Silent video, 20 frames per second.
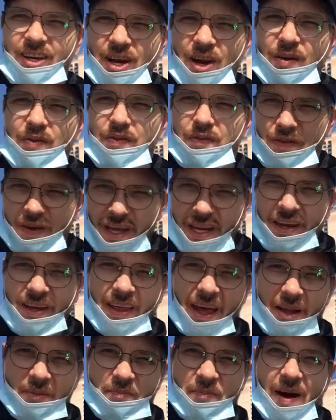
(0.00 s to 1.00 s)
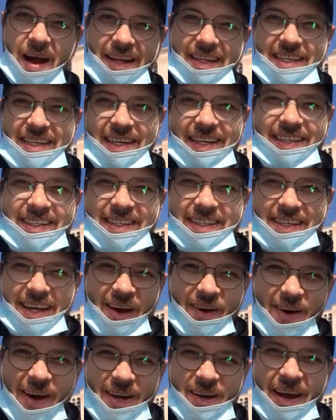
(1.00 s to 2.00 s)
feed her that much and
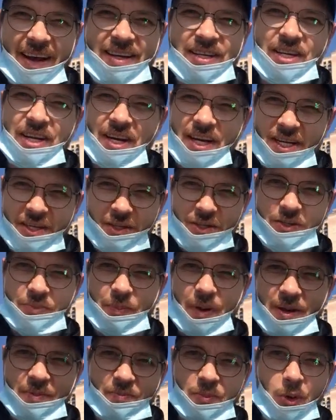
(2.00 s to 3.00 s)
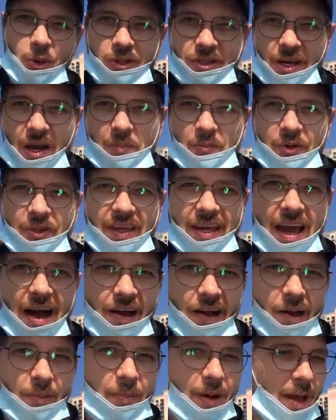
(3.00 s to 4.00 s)
so on, and she needs to spend more time with the
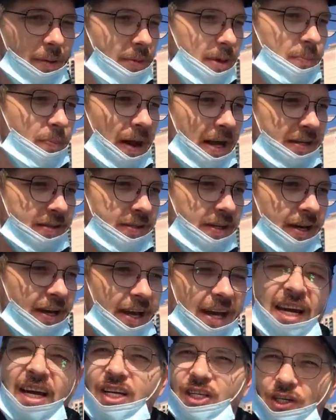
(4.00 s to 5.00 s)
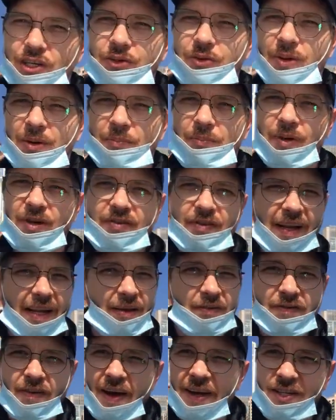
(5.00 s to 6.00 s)
younger baby, but she's doing perfectly
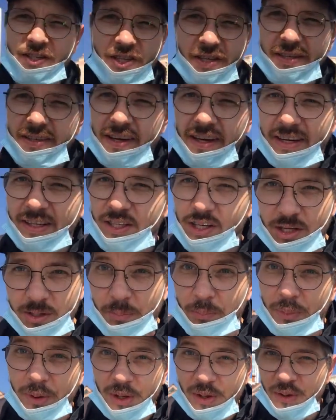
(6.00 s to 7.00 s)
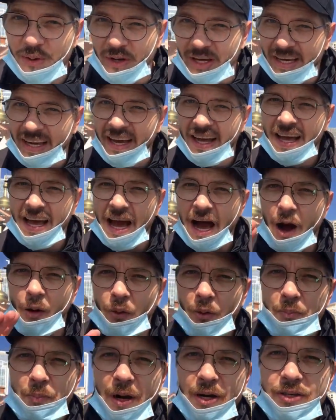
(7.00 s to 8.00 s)
fine. She's a beauty. I
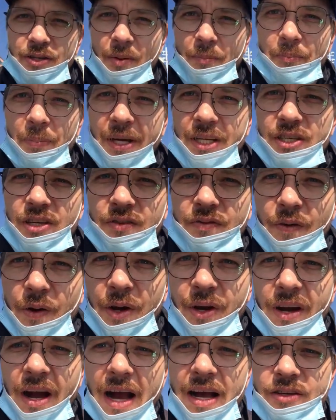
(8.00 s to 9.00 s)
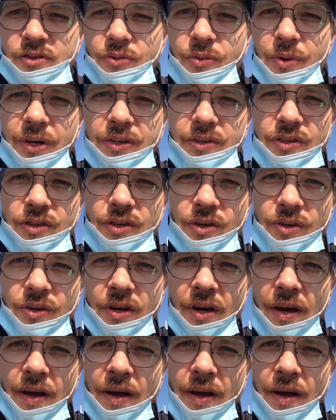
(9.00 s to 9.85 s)
will post some pictures for you guys real soon.